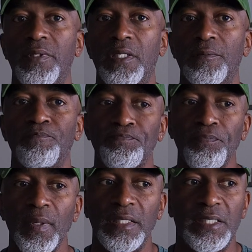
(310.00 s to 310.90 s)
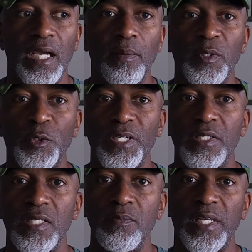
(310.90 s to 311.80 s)
the geometry
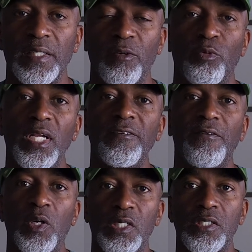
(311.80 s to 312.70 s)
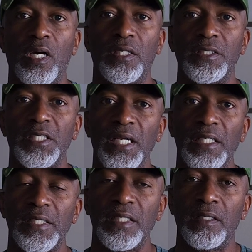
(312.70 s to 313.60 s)
seems like they've really focused on
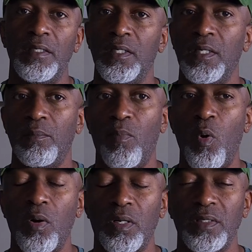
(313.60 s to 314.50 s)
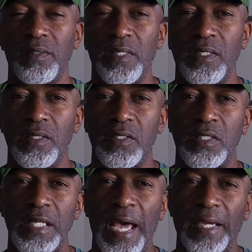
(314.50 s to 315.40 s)
changing more the
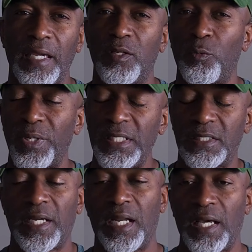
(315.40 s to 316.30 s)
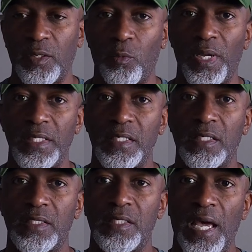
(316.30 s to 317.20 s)
stack and reach, kind of like raising
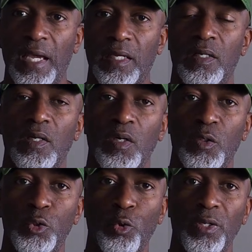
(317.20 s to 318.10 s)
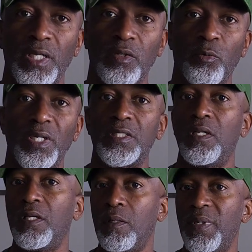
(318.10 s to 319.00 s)
the stack, shortening the reach a
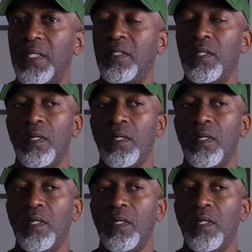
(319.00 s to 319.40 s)
little bit,